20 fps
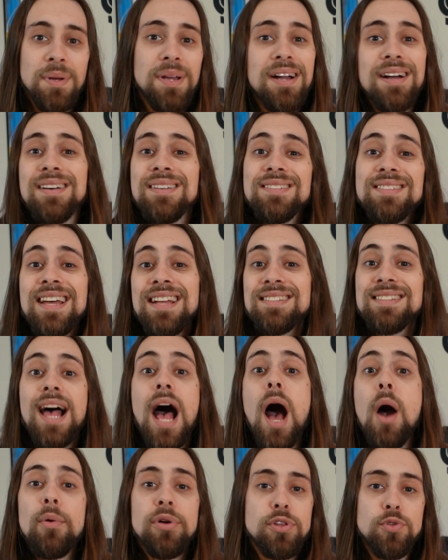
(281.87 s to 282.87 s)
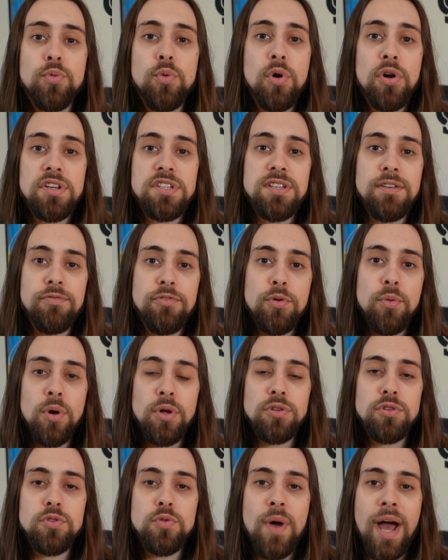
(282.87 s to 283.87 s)
because that's how it works. If you
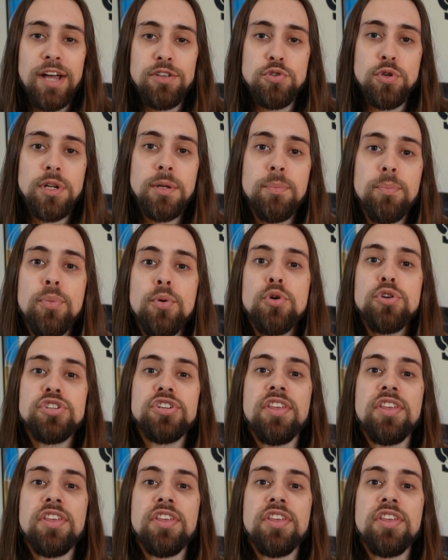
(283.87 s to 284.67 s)
want to actually push